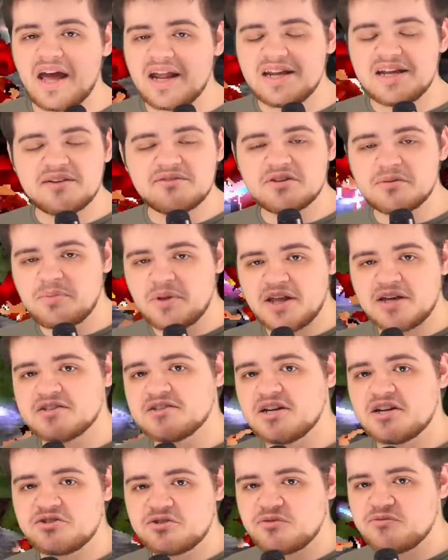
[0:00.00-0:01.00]
any of the
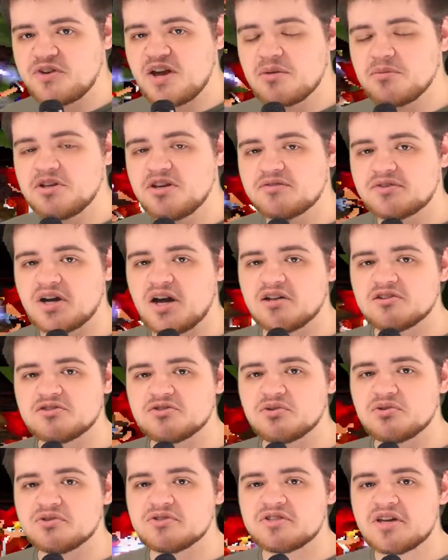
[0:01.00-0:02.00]
PlayStation family of
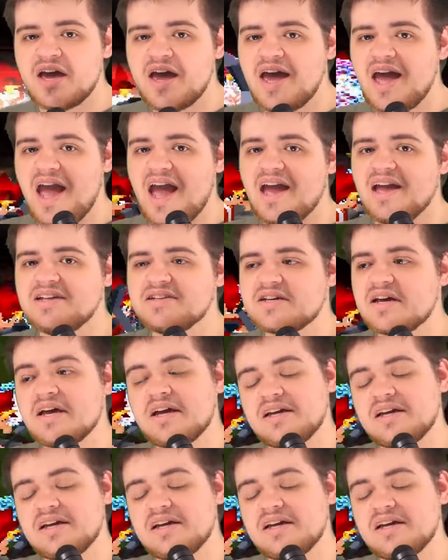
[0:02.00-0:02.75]
consoles, and